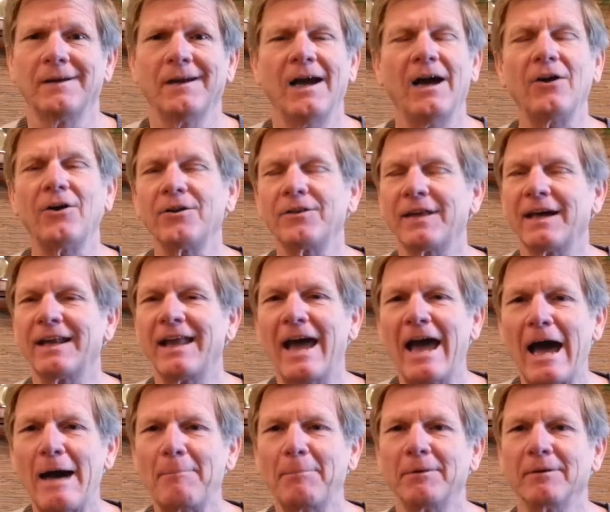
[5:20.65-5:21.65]
How could that
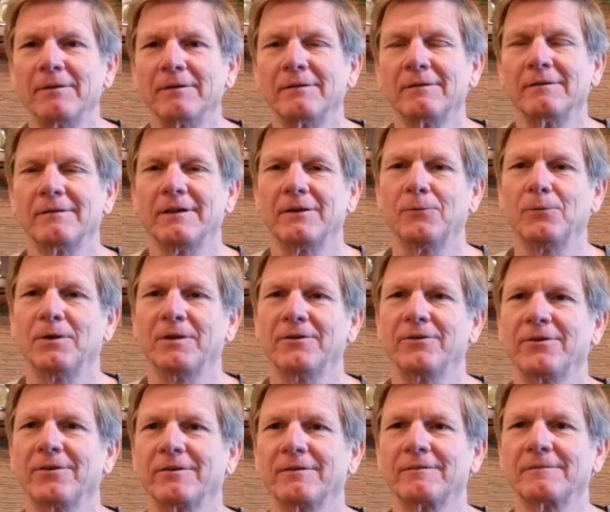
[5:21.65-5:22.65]
happen, they
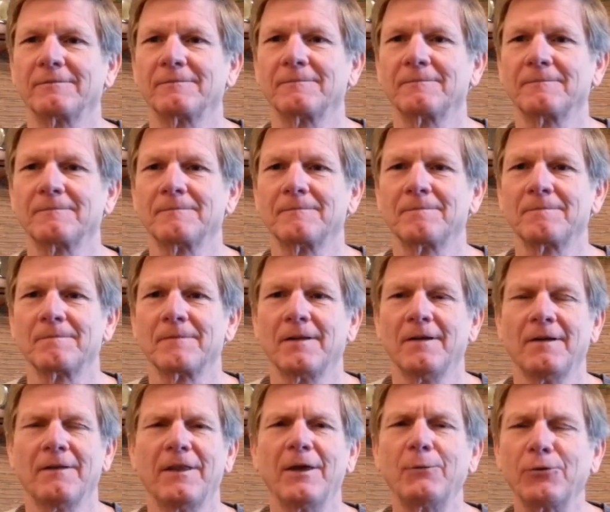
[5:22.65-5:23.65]
wonder.
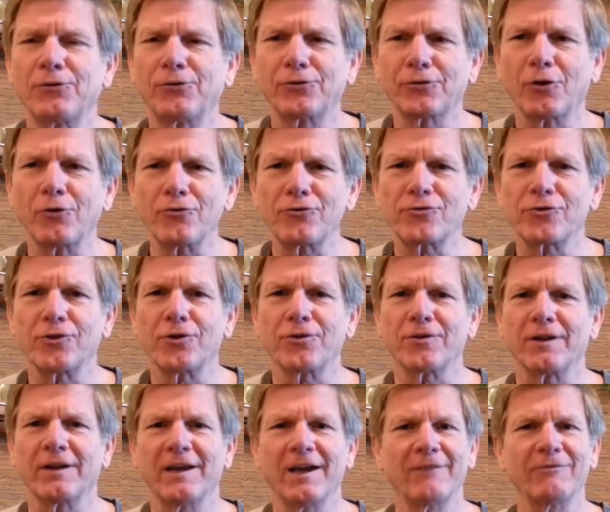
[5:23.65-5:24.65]
They were so sure
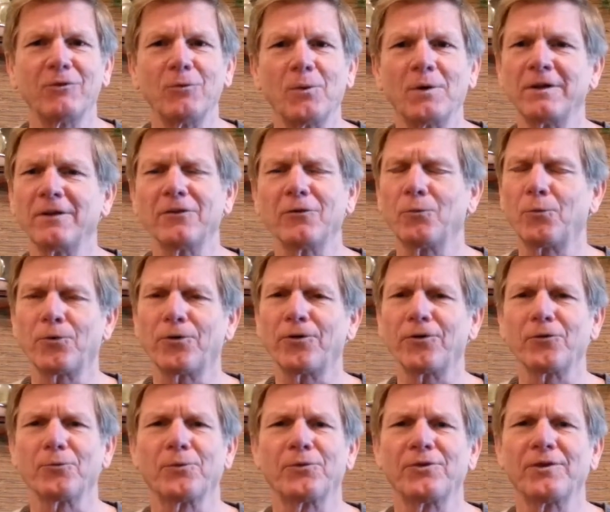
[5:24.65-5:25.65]
that everyone in the
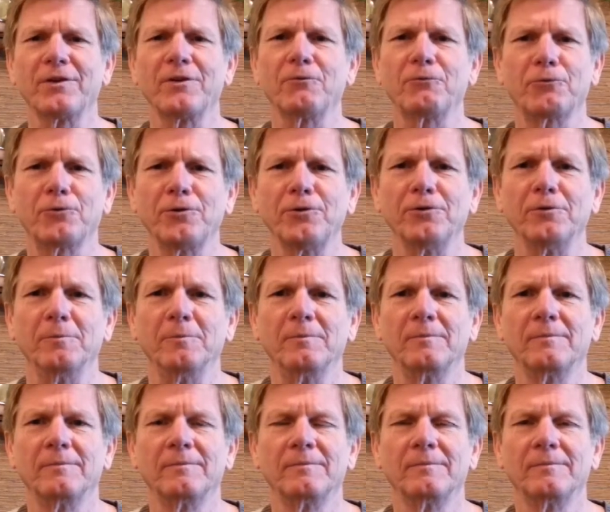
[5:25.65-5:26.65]
world was in the room
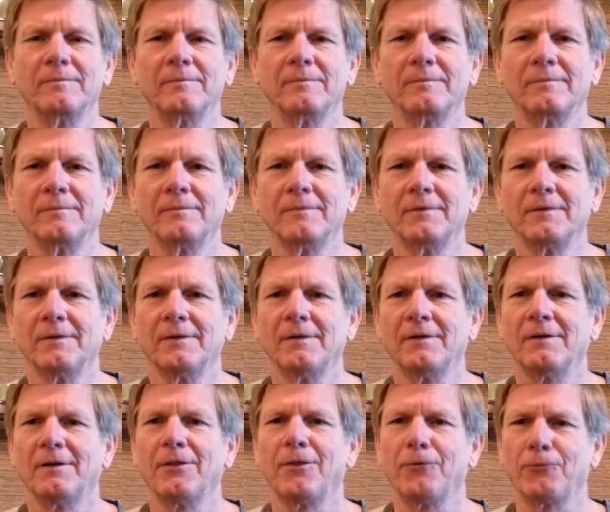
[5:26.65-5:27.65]

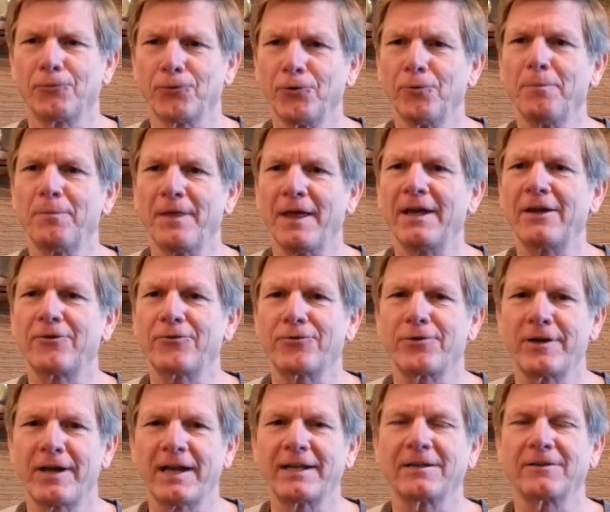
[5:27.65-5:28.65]
they
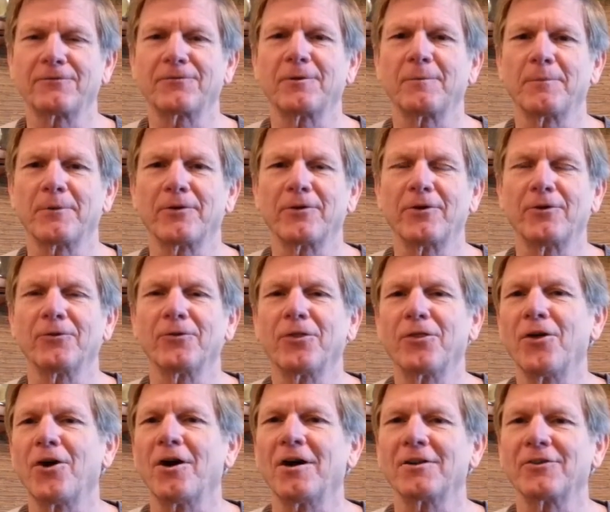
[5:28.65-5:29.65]
created from their own
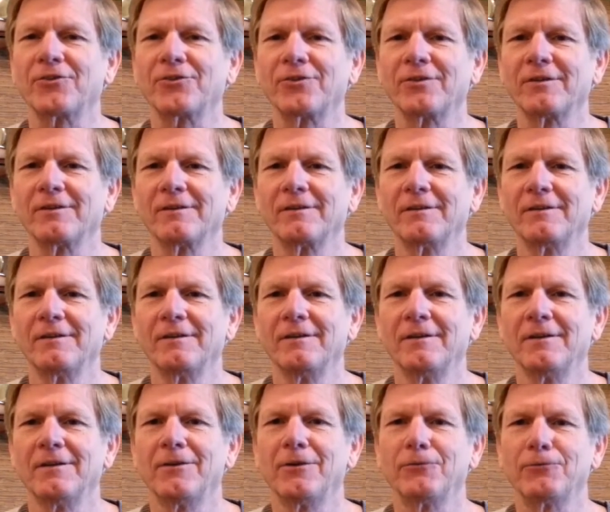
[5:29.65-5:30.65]
thoughts,
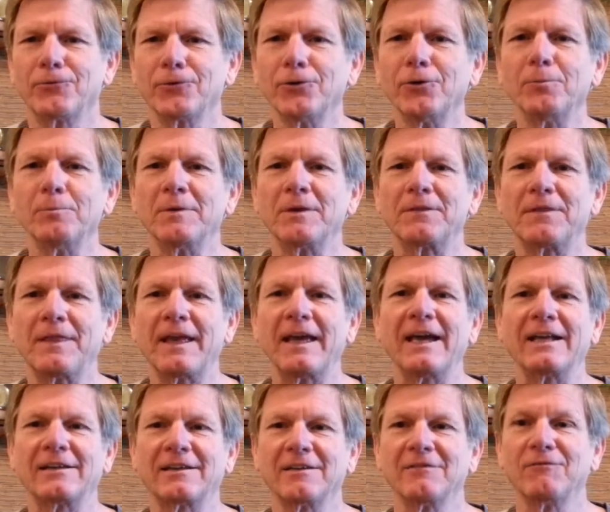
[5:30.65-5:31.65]
the room that they
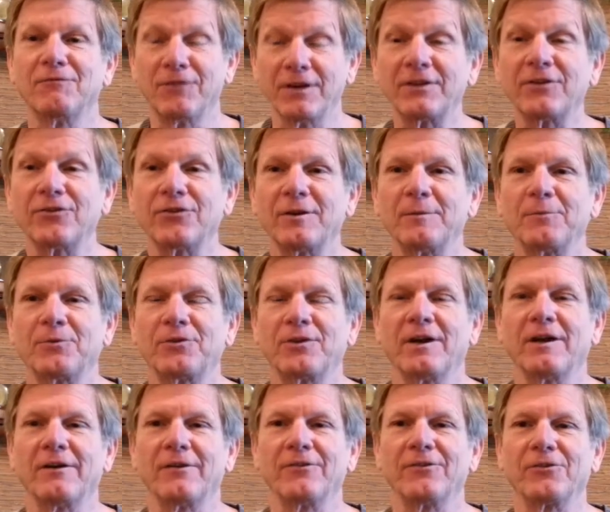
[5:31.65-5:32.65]
had convinced
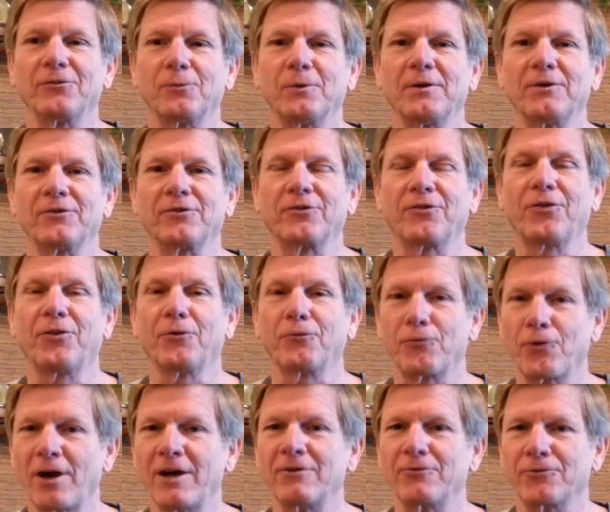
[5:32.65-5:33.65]
themselves was the
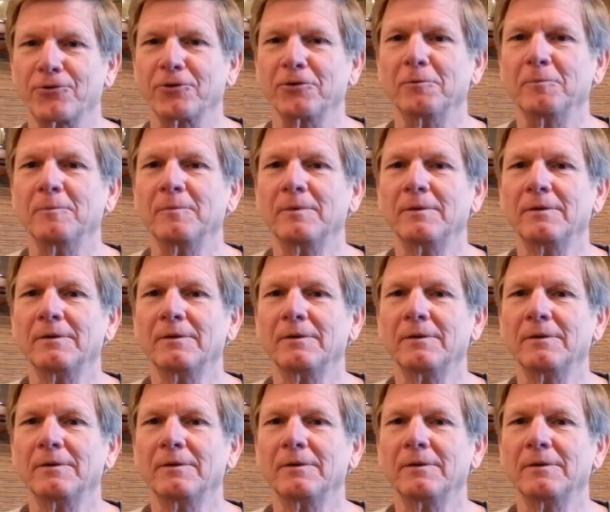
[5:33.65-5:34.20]
right room,